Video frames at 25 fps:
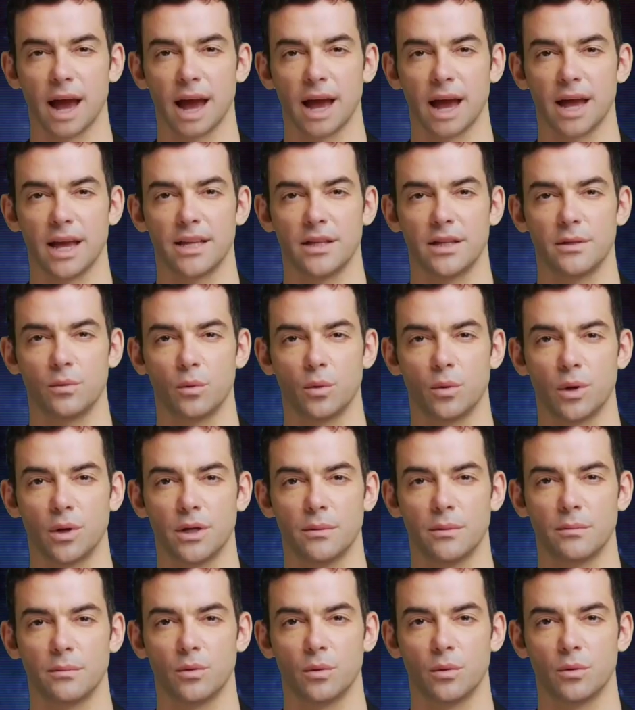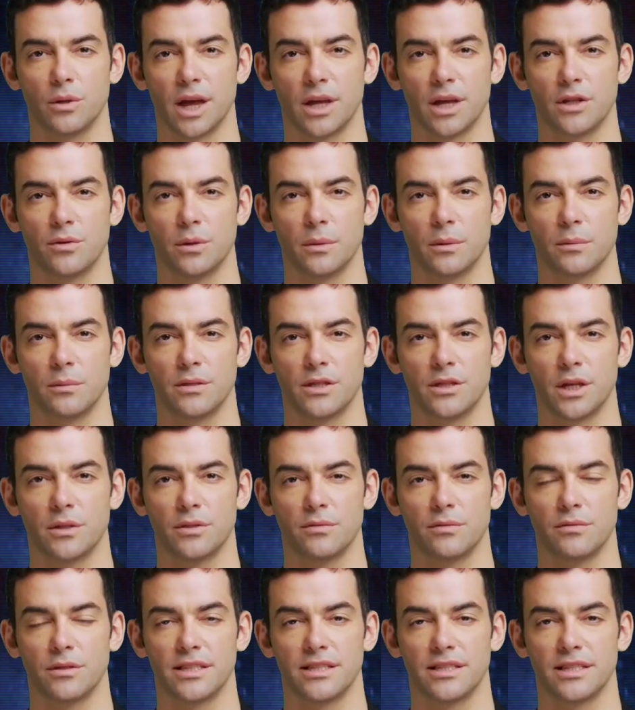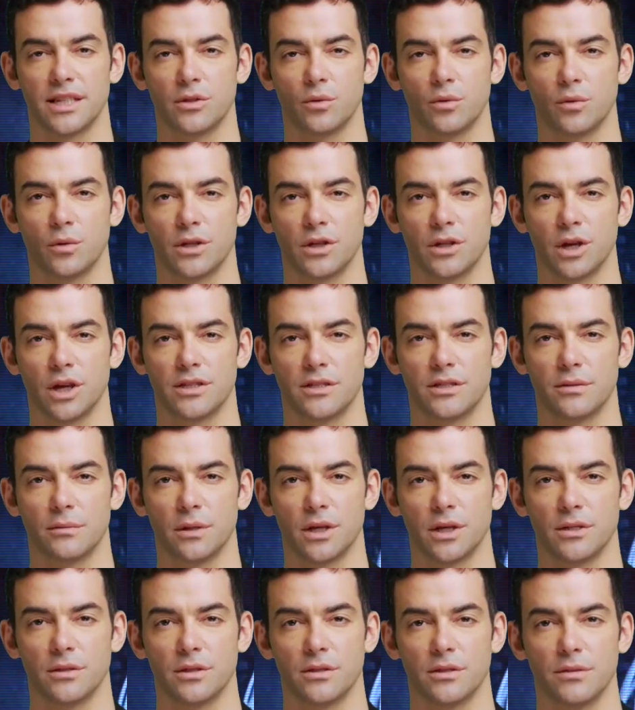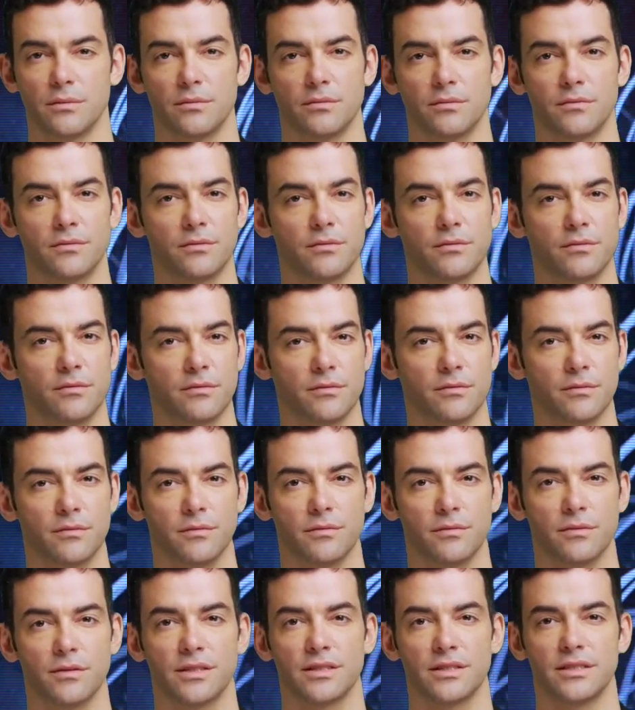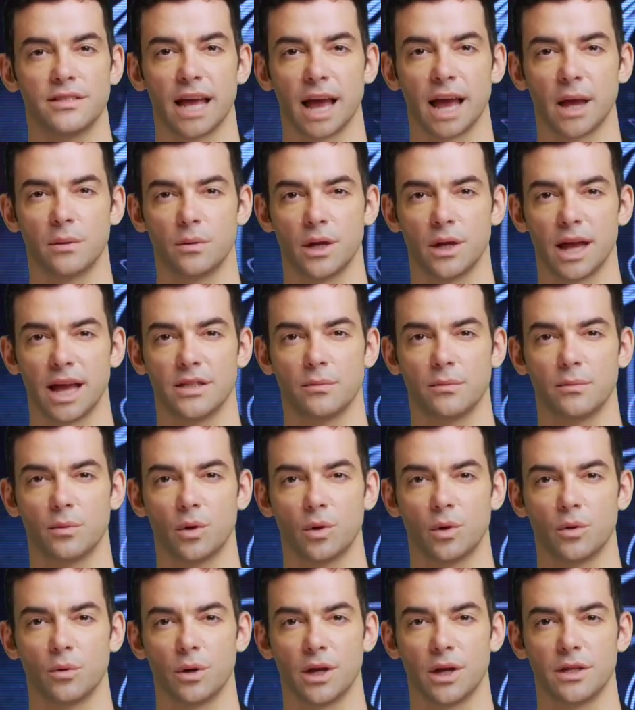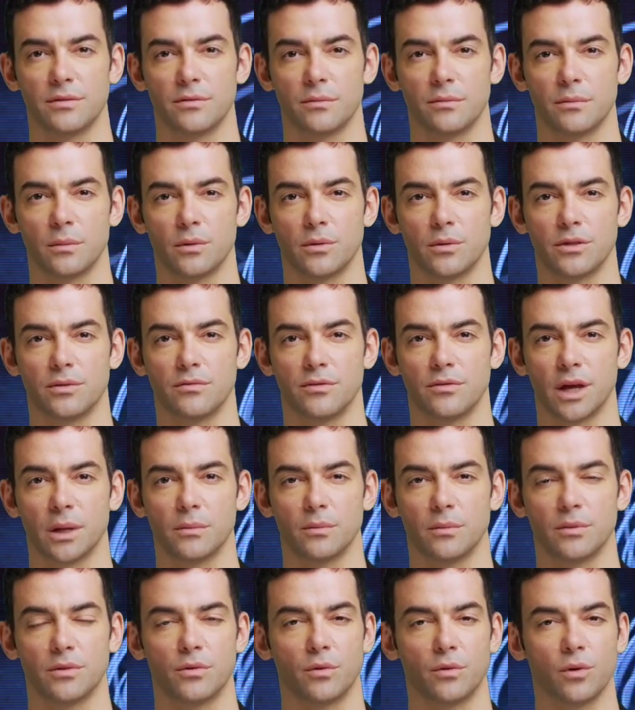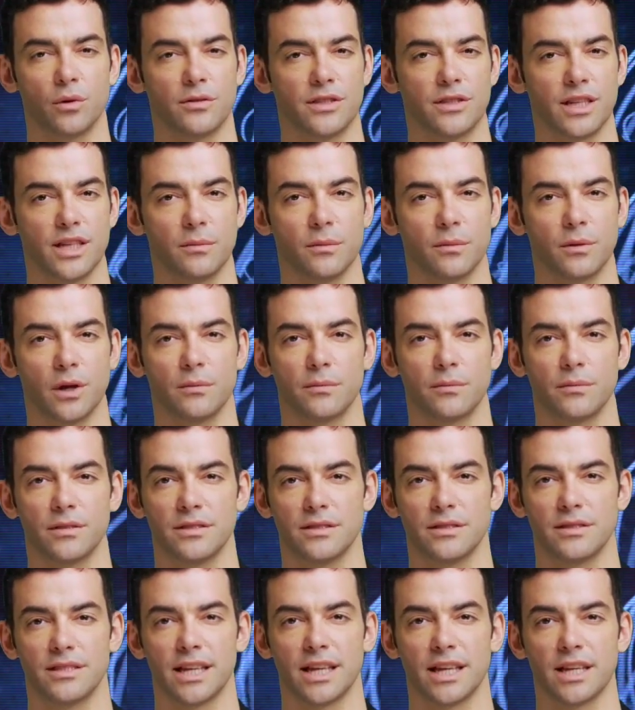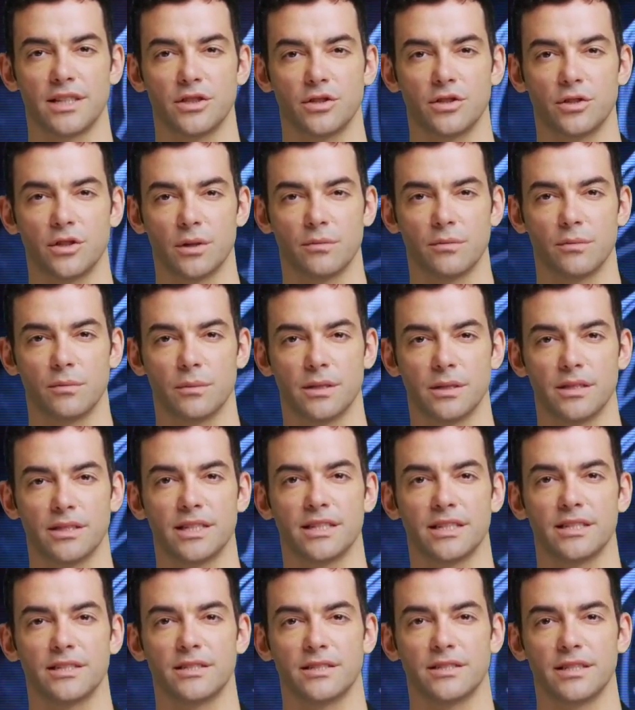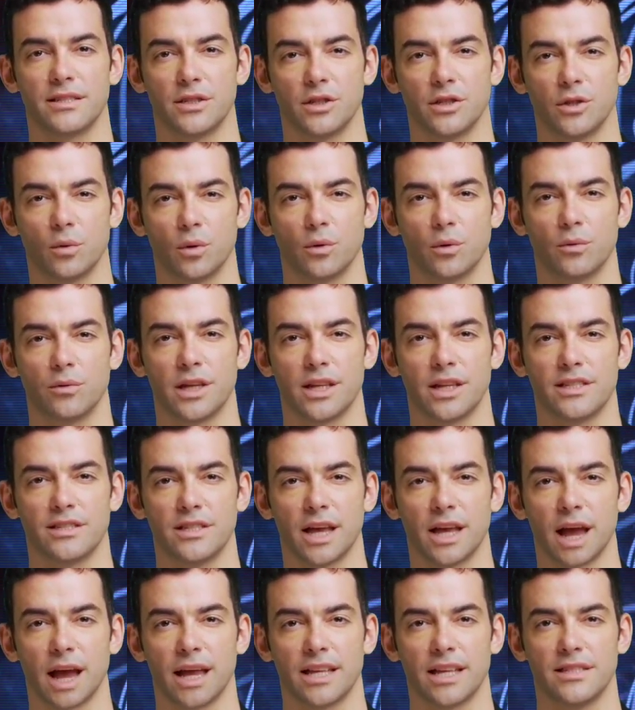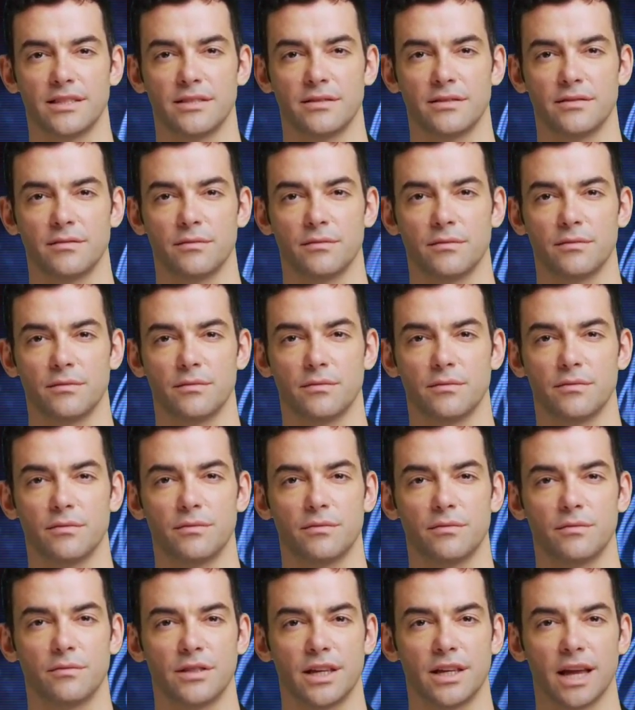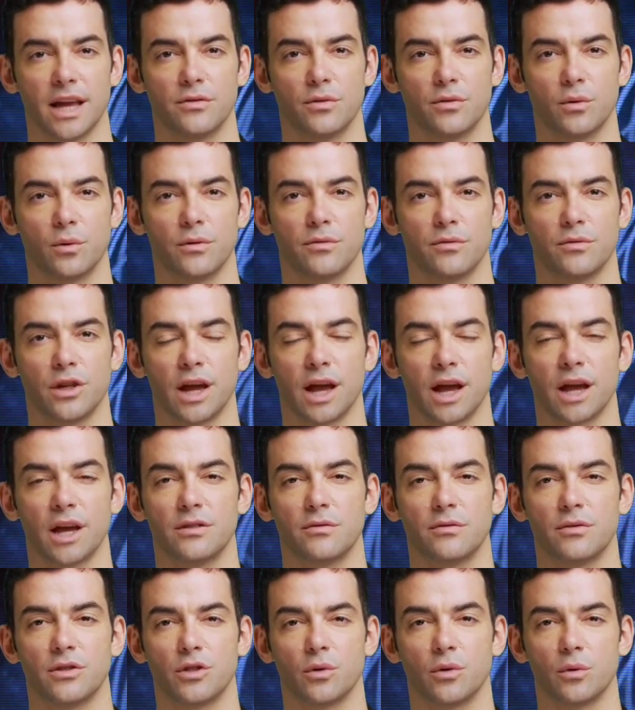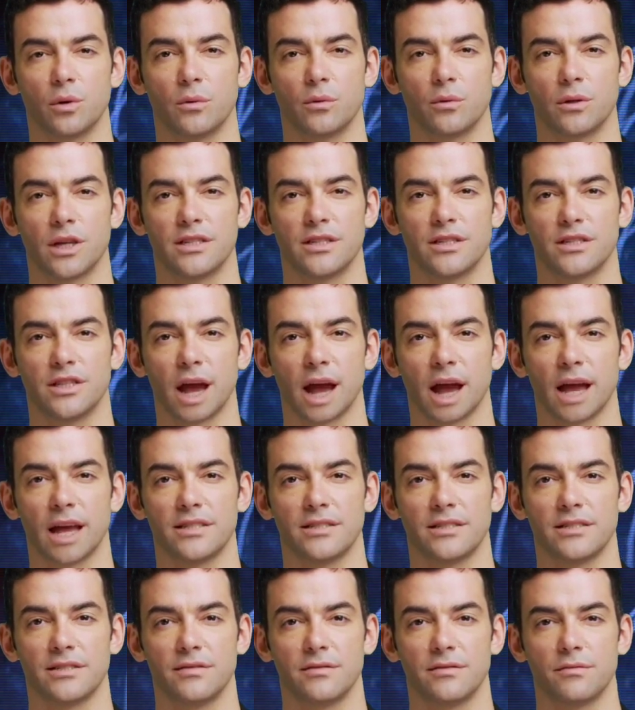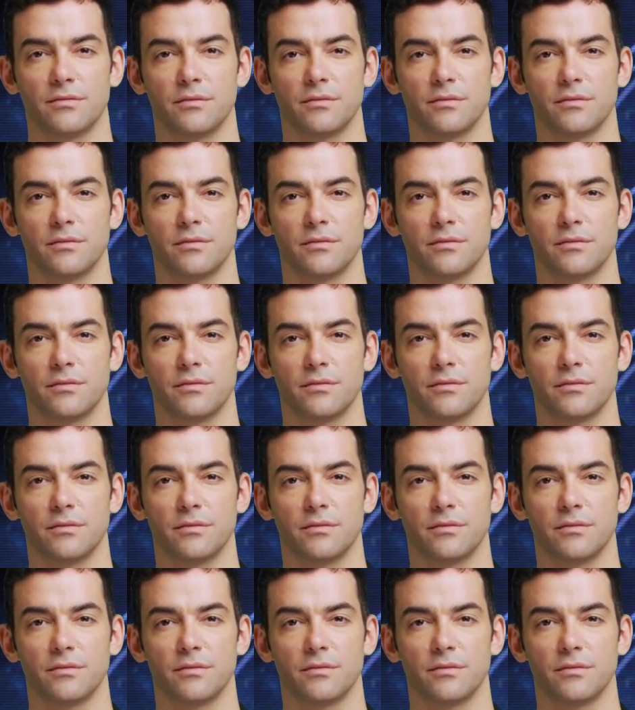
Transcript: Hi, welcome to another episode of Eccentric Cosmos. Today we explore one of the most famous thought experiments in the history of physics, Schrödinger's cat. Have you ever heard of Schrödinger's cat?